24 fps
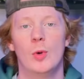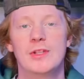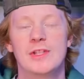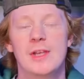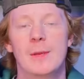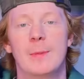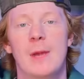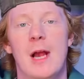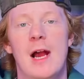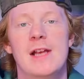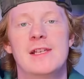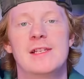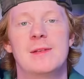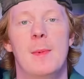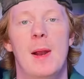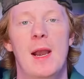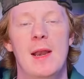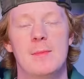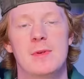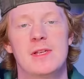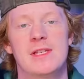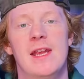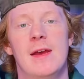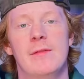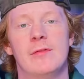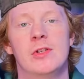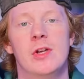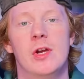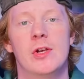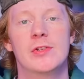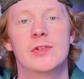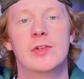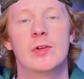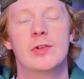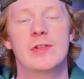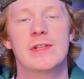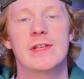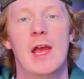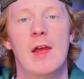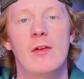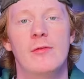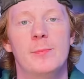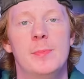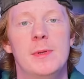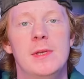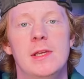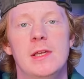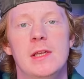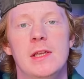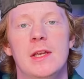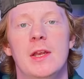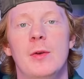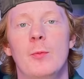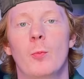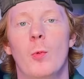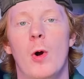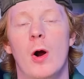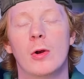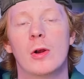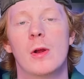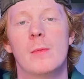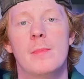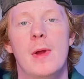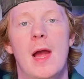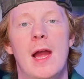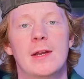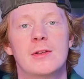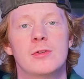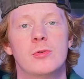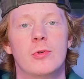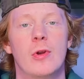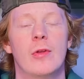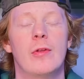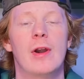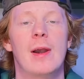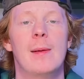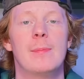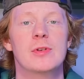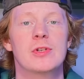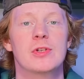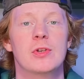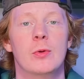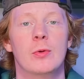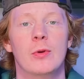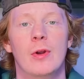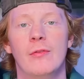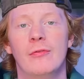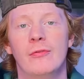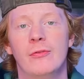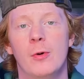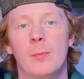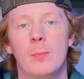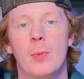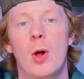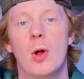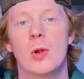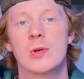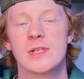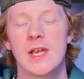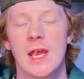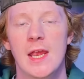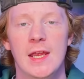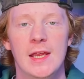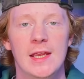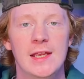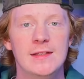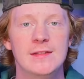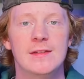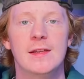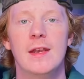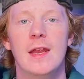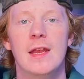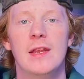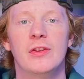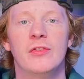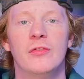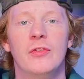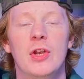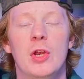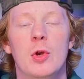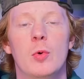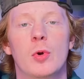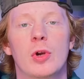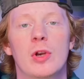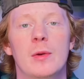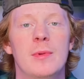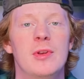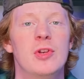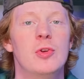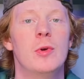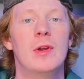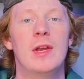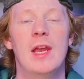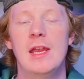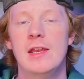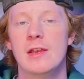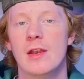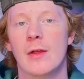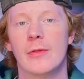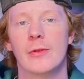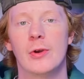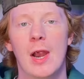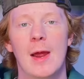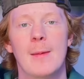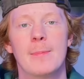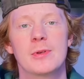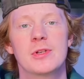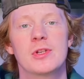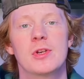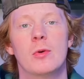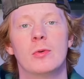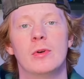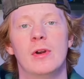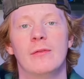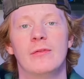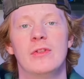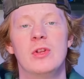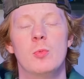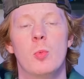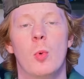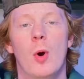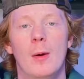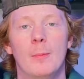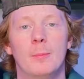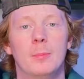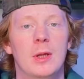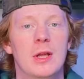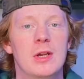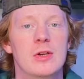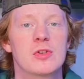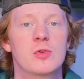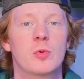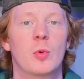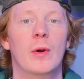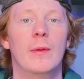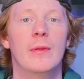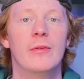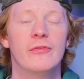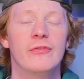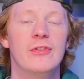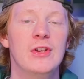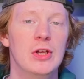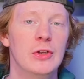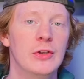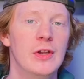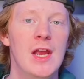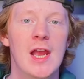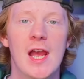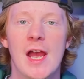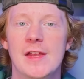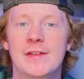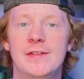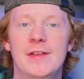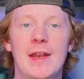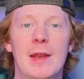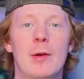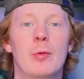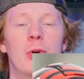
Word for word: What's up guys, my name is Devin, also known as FBE, and welcome back to another episode of Footballrs. In today's video, we're gonna be doing another episode of the What Players Wear on the Field, and today